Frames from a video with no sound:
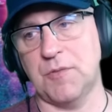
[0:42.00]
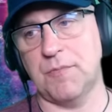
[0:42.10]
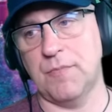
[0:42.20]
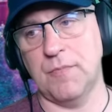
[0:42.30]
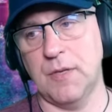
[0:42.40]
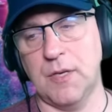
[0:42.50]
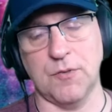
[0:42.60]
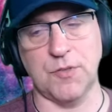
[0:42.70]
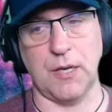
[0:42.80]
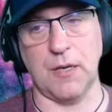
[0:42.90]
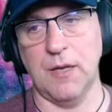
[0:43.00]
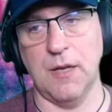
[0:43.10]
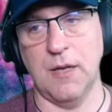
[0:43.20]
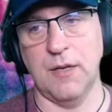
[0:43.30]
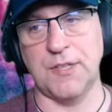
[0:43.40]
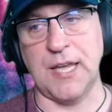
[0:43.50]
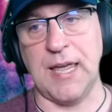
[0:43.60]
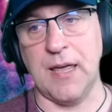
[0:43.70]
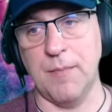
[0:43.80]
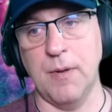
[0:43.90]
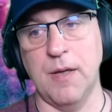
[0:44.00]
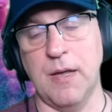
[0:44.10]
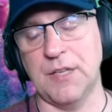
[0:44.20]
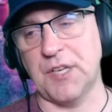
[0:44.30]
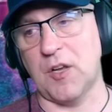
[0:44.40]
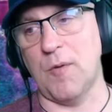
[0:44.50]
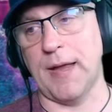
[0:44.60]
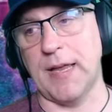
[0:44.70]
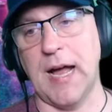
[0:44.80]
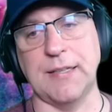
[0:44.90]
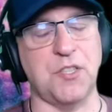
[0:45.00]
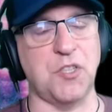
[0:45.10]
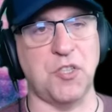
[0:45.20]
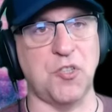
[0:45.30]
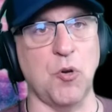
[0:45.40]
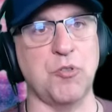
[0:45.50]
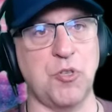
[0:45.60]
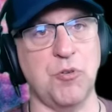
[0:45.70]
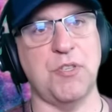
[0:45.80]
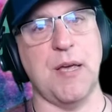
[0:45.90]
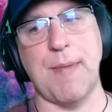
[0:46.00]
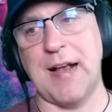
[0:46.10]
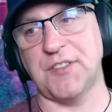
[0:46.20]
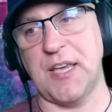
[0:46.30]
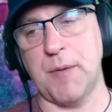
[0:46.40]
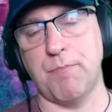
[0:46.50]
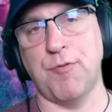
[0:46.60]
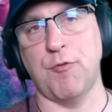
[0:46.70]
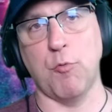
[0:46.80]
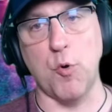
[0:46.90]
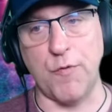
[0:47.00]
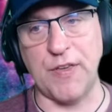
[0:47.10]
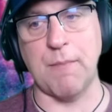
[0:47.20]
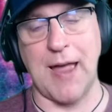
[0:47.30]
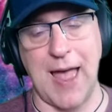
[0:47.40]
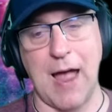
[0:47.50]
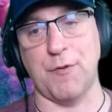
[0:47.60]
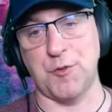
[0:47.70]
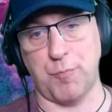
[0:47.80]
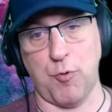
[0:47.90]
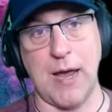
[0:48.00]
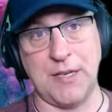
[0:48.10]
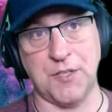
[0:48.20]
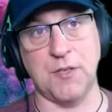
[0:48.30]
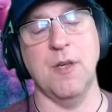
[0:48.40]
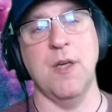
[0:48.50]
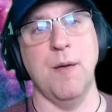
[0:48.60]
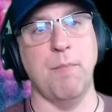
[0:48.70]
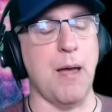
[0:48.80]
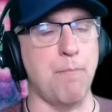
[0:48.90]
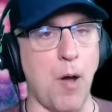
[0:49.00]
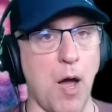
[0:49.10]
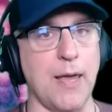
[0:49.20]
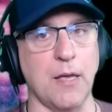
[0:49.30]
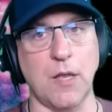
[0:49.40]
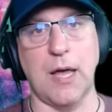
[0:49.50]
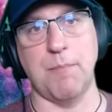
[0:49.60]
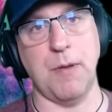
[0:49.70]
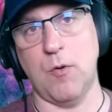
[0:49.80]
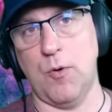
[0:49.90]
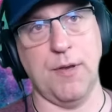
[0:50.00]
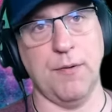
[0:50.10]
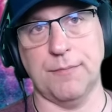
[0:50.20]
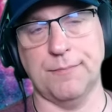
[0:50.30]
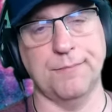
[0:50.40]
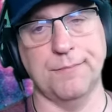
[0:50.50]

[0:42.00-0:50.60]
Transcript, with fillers: He's just, you know, it's like, to him, it's like, oh my God, this is so juicy. I'm actually improving my average price by buying a lot of Bitcoin.